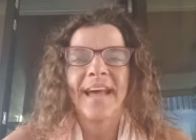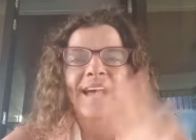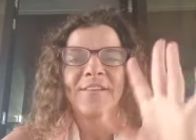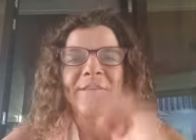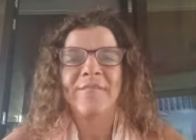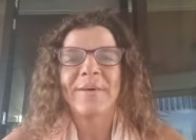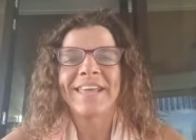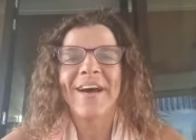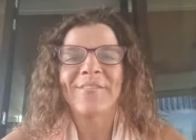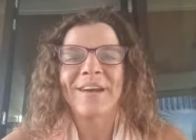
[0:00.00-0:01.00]
Hello,
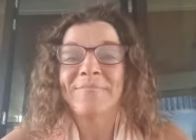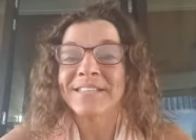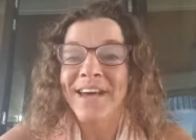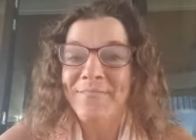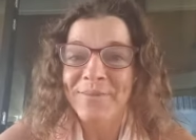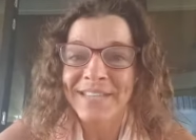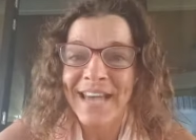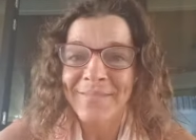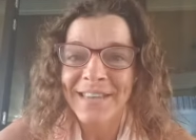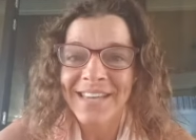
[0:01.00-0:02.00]
everybody out there with type 1
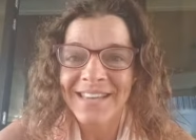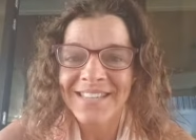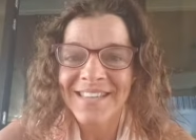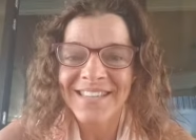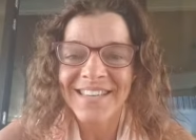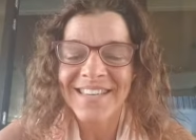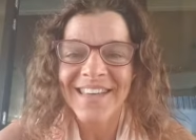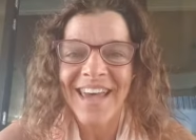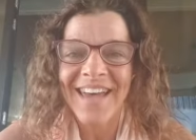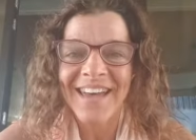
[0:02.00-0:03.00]
diabetes.
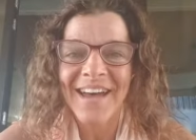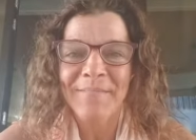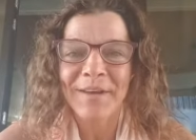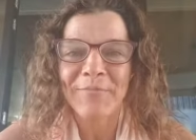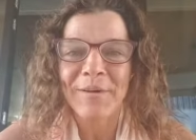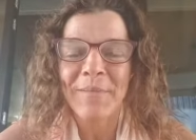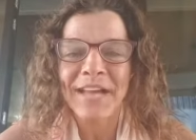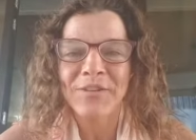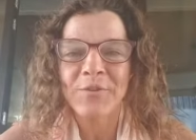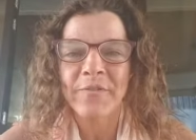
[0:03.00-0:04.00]
Today, I'm going to
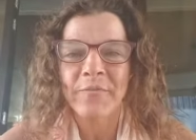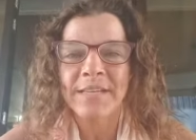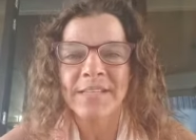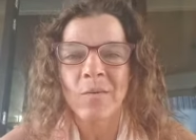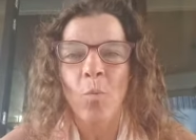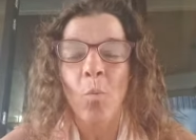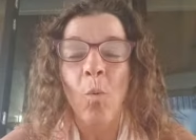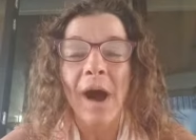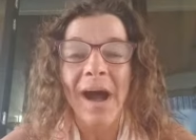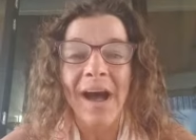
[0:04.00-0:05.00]
remind you of a reason
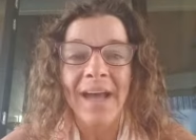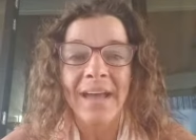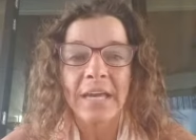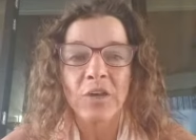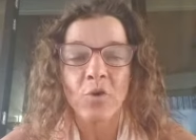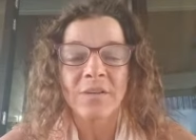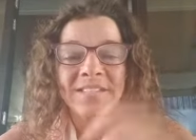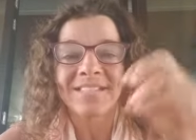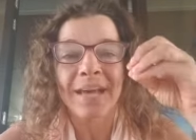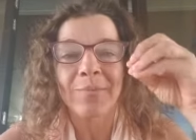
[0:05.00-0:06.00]
why your
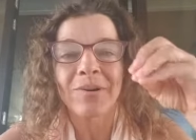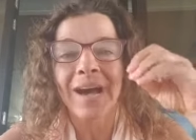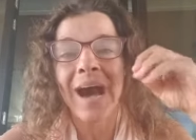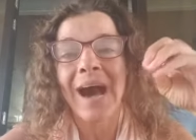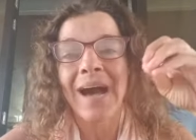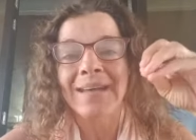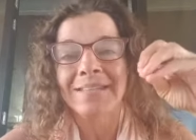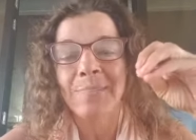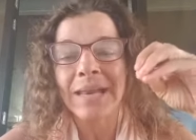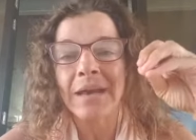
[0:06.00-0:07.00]
stubborn
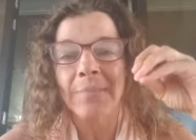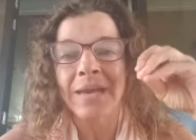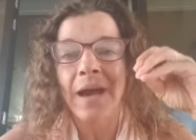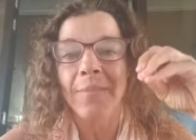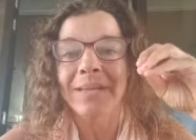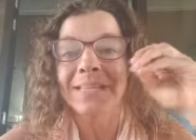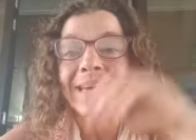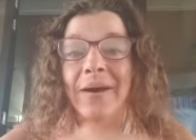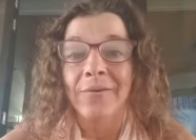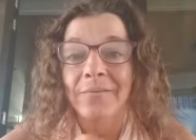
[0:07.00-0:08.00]
highs might not be coming
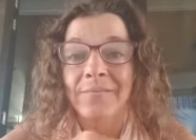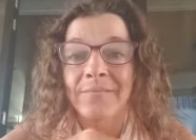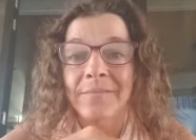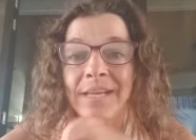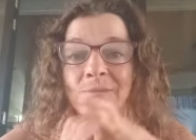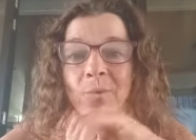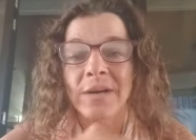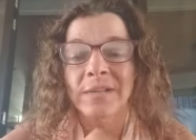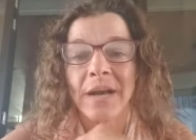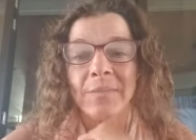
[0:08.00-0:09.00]
down. That's what we're
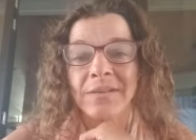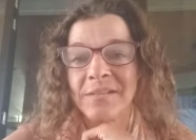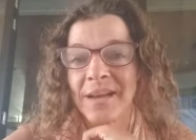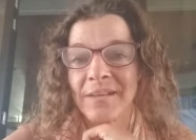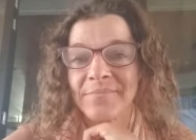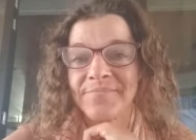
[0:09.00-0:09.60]
going to talk about today.